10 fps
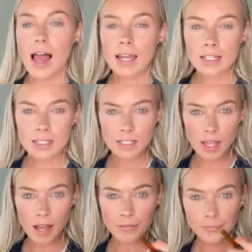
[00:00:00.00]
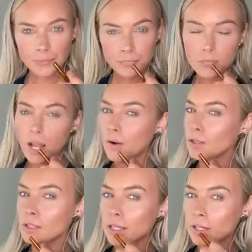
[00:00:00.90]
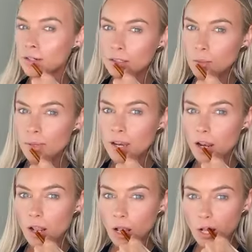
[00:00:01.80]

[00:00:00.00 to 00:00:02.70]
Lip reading: I can see that, how I look like her a little bit.